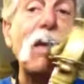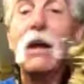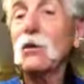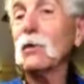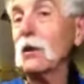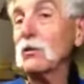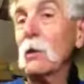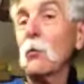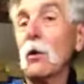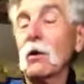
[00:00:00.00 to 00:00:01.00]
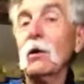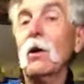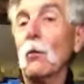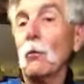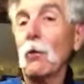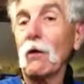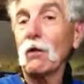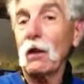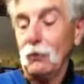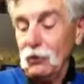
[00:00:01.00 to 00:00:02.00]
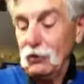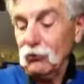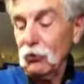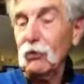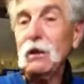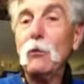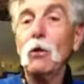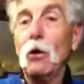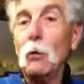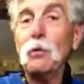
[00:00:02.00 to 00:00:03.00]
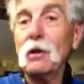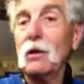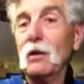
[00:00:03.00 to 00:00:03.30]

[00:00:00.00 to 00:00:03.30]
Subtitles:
That's funny, some work where the trill key will open it,